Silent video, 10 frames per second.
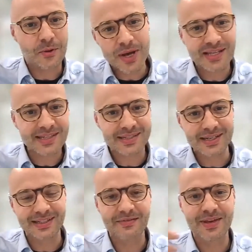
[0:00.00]
can
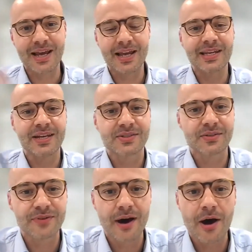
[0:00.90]
start having ideas
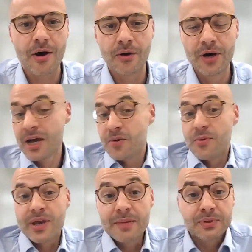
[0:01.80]
of how
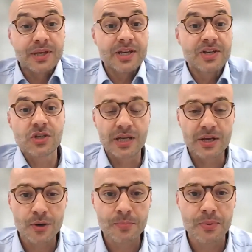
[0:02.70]
we can potentially
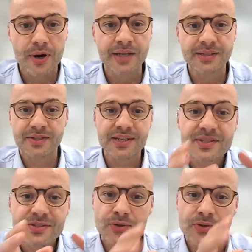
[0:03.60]
incorporate
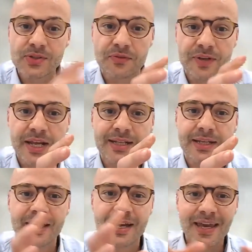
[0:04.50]
this source of
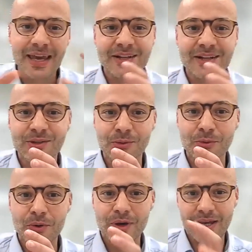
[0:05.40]
data
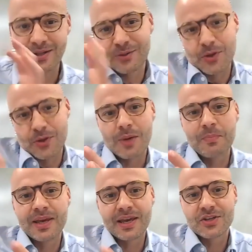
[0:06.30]
into your
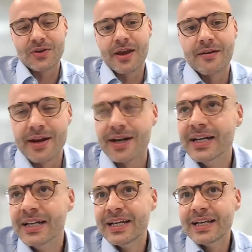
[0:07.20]
application area.